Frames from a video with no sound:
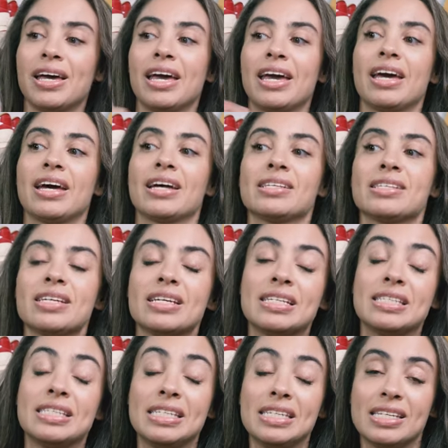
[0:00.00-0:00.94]
and
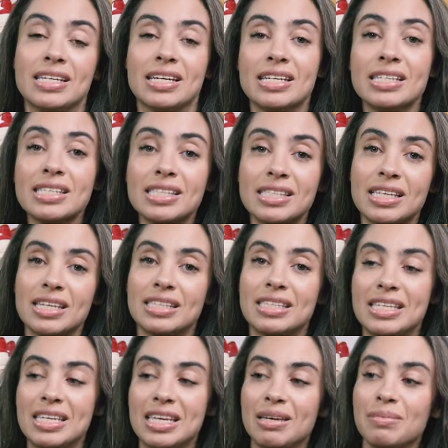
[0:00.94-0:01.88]
Adidas
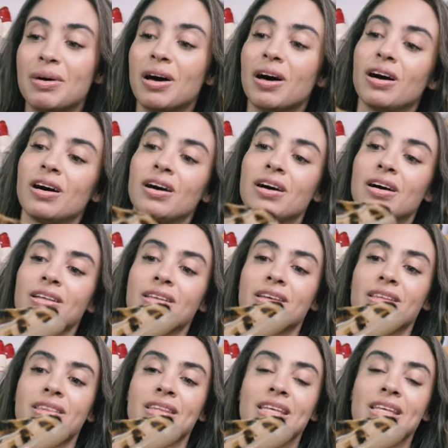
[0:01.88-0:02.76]
team on